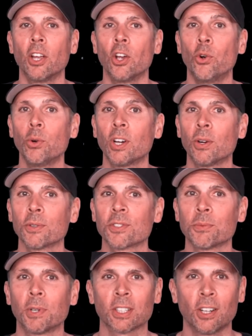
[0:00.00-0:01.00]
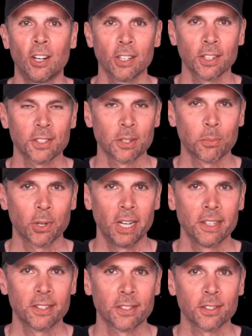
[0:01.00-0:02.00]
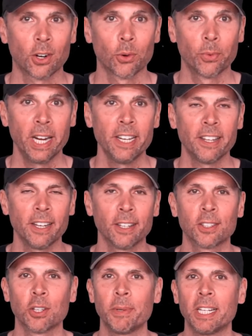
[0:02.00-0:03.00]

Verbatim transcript: Who knows what other surprises are waiting to be